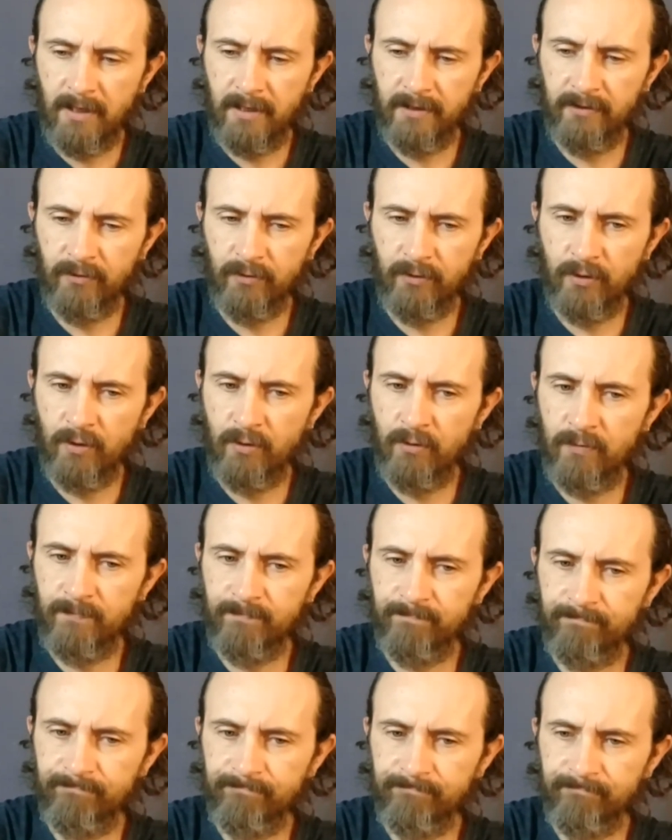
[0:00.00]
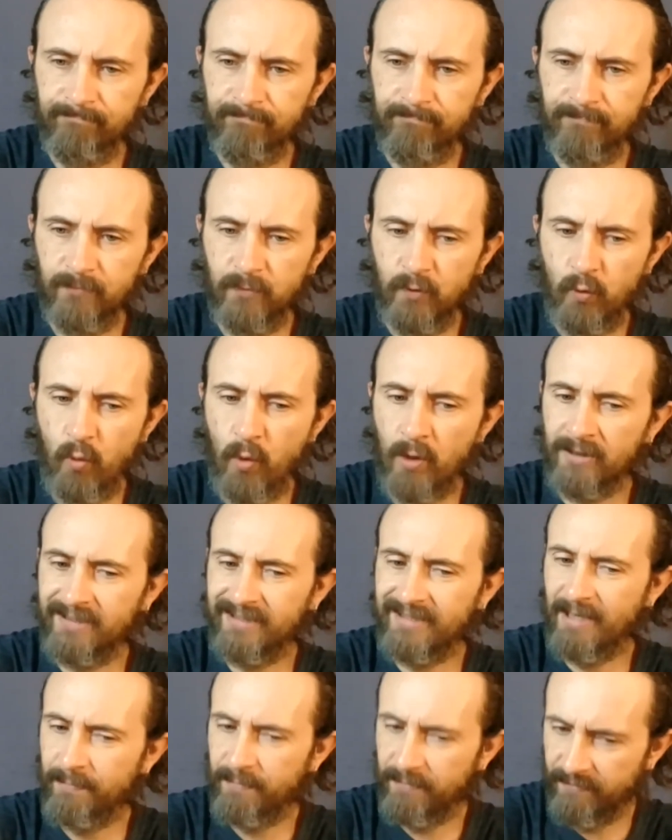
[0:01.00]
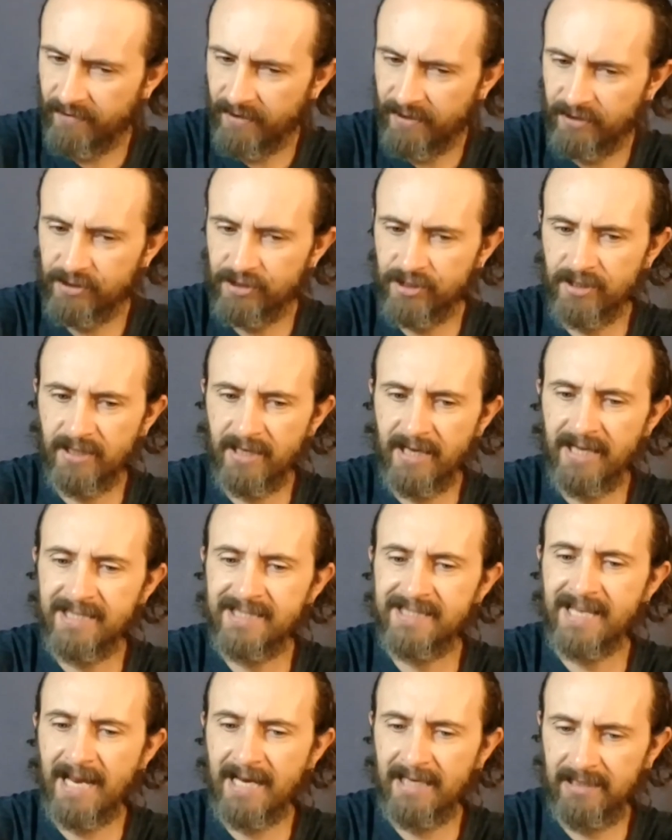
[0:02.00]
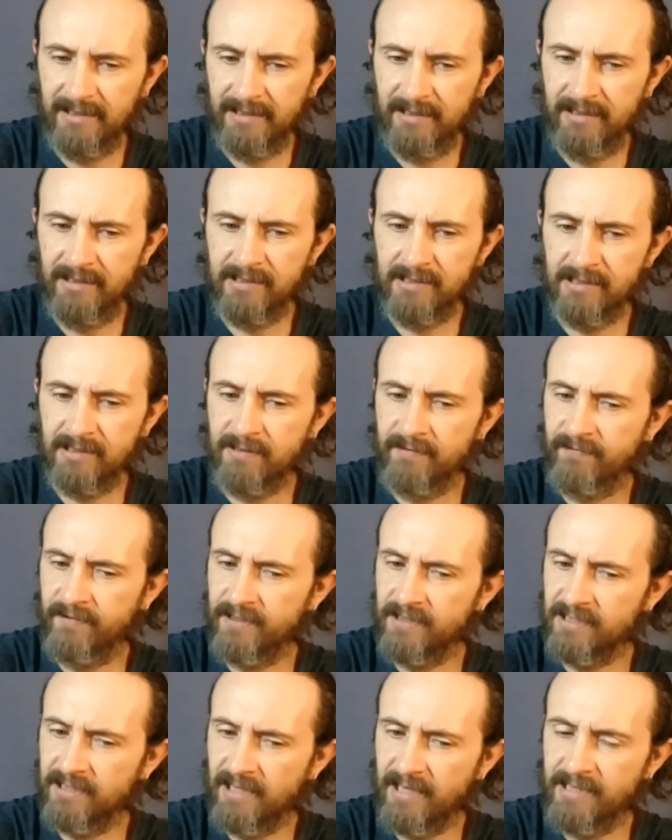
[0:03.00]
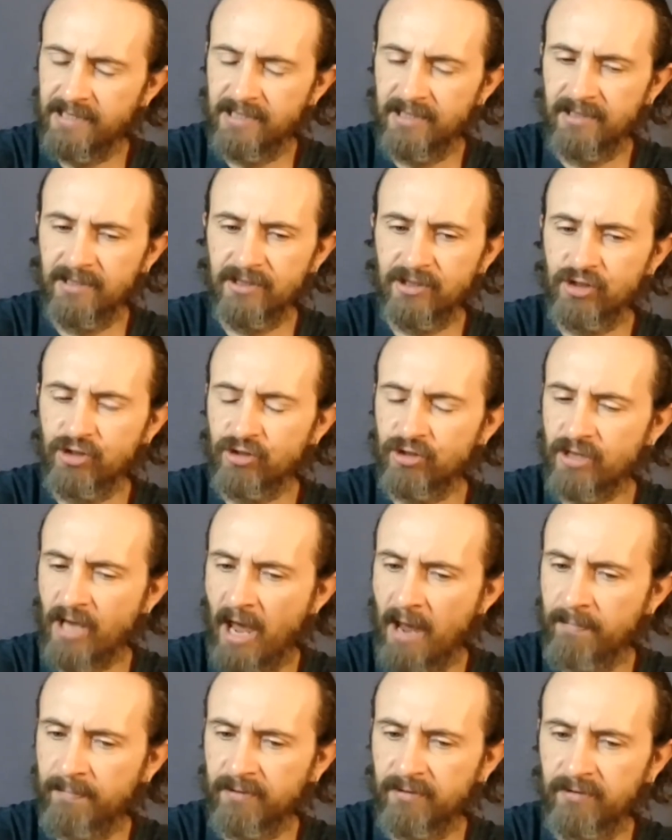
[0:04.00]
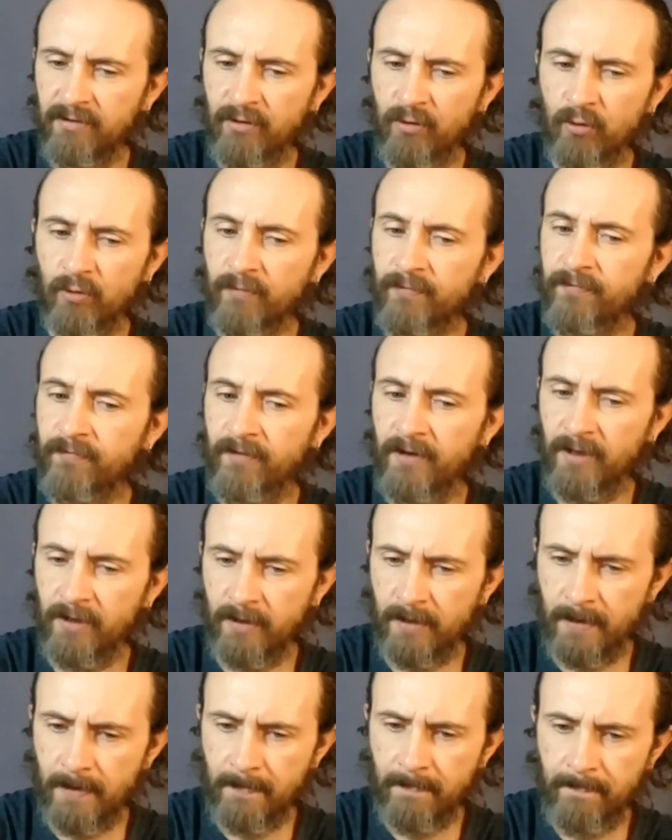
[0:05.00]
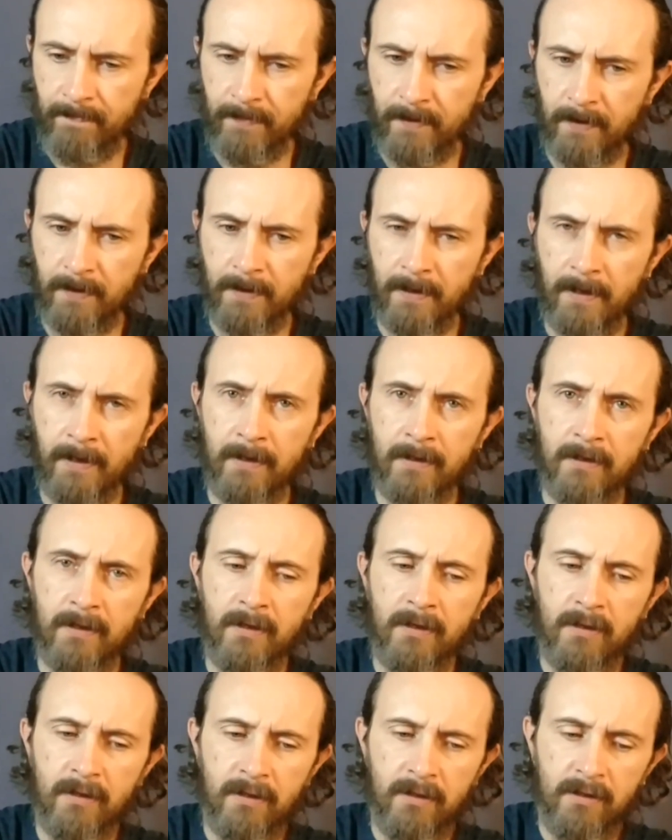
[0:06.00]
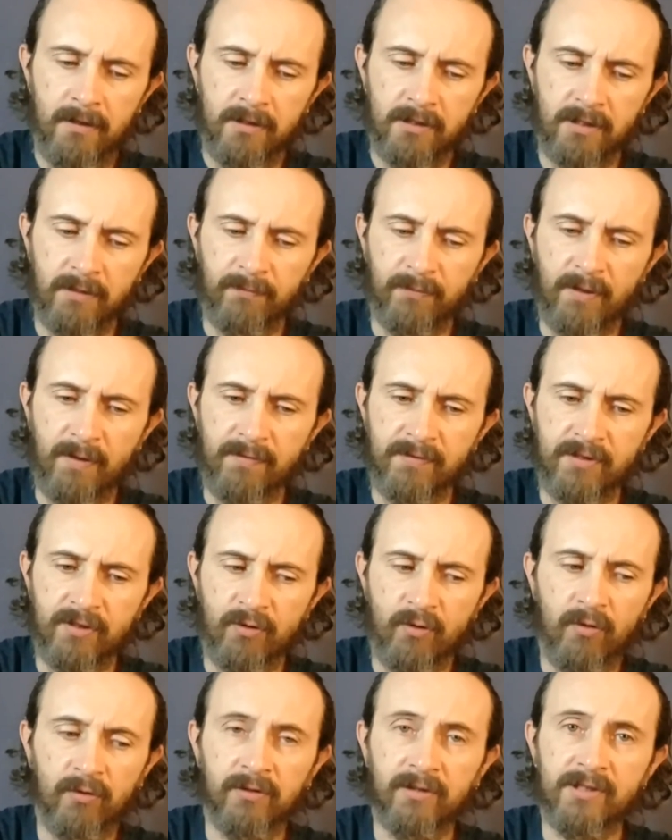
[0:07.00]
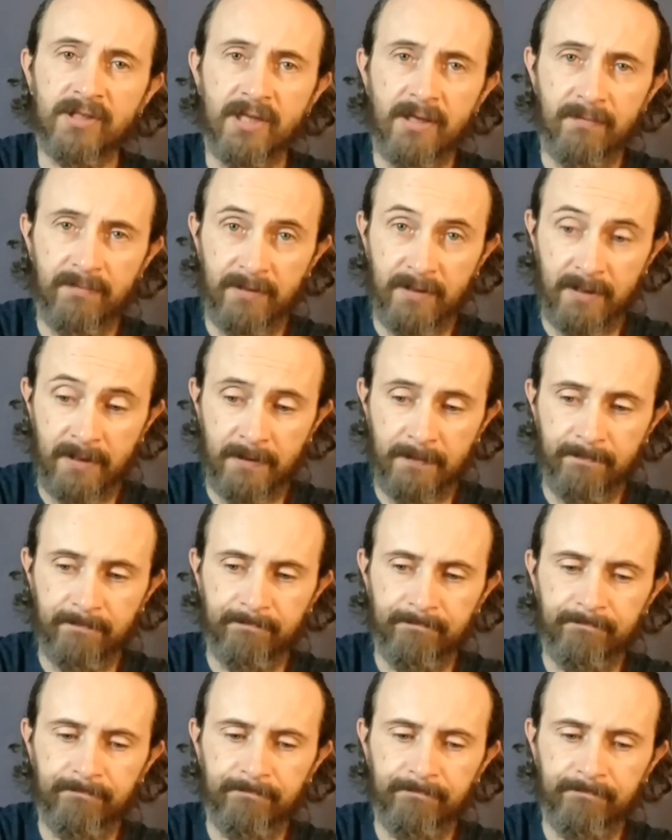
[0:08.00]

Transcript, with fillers: I don't know what type of energy exactly it is, if it's laziness, just apathy, or fear. Okay? Sometimes they're all the same thing.